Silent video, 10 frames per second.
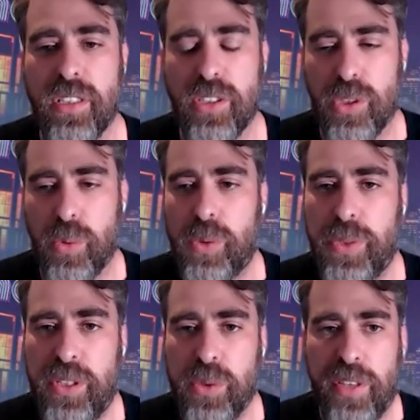So what we
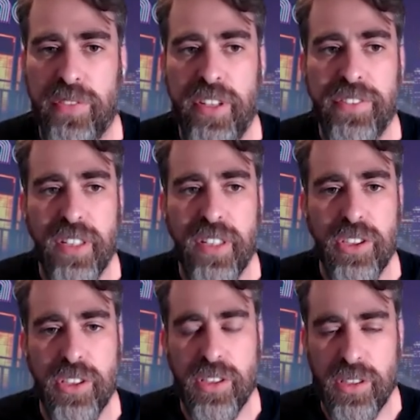do with
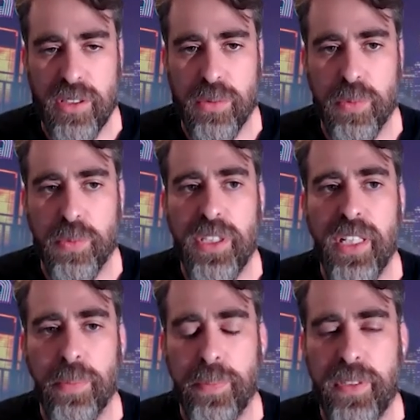vFunction is we
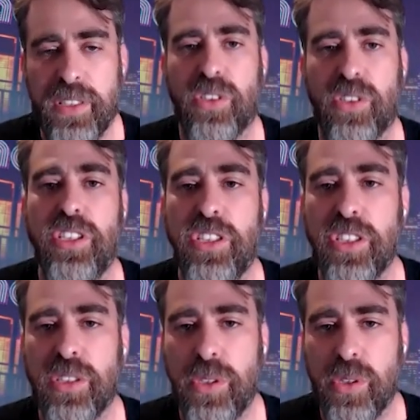help the
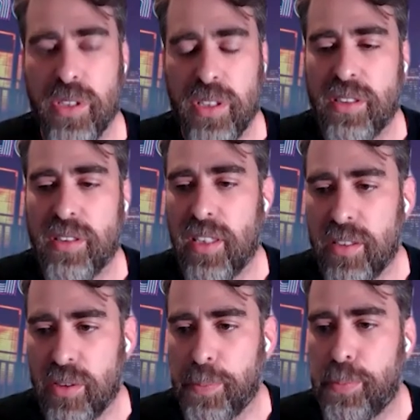strategic, we call it
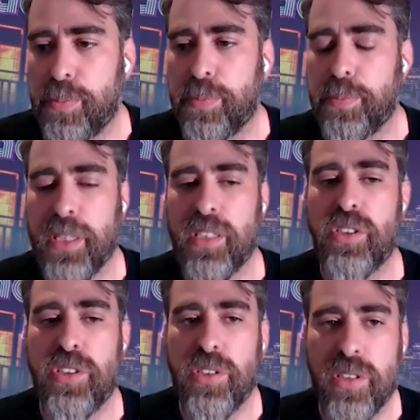like the build
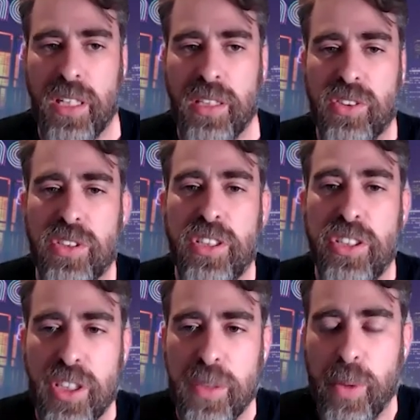the
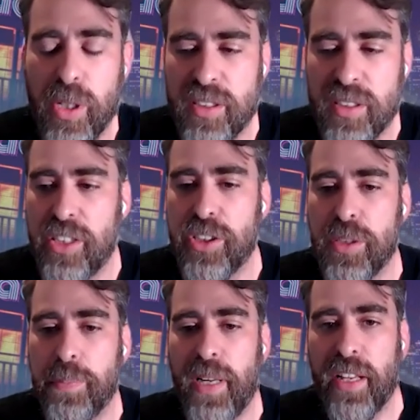strategic modernization
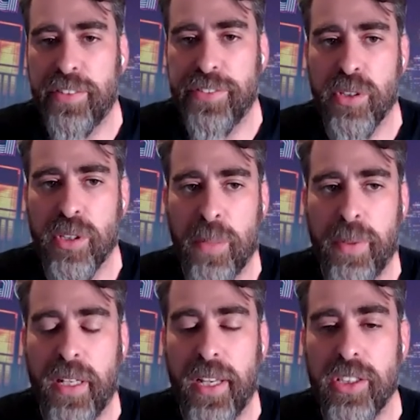plan for
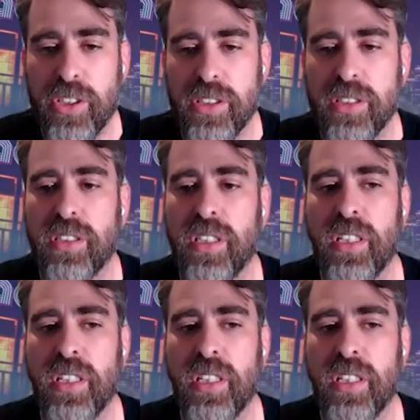applications.